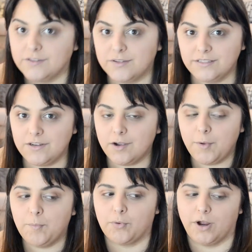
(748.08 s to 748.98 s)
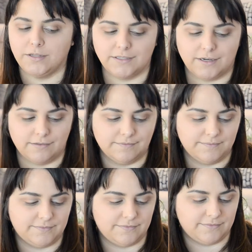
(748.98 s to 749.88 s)
So let's talk about bronzer.
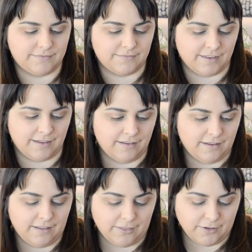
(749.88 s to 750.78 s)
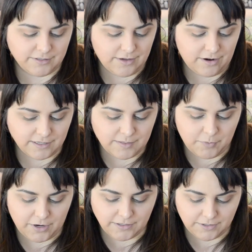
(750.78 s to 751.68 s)
There's an
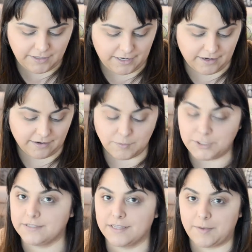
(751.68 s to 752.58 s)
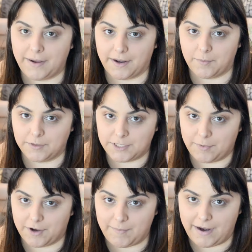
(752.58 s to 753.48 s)
awesome bronzer in here, which is the Cabana, which I
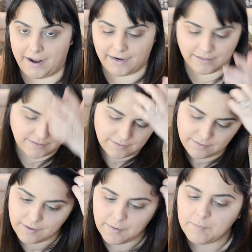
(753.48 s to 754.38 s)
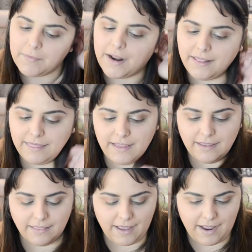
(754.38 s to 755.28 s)
put on my eyes. But I
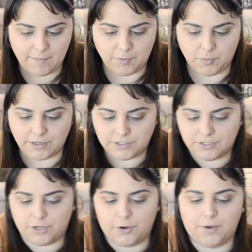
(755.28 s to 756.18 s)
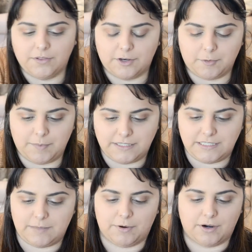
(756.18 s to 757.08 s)
think that I'm going to go a little bit
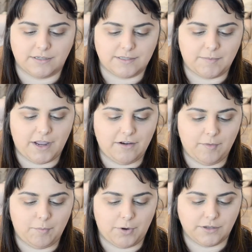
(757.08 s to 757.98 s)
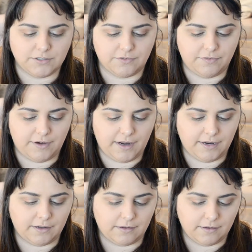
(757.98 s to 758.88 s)
deeper because I'm kind of a bronzer
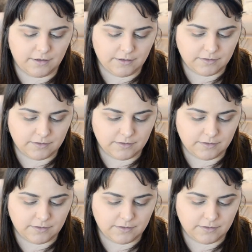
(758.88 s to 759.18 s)
fanatic.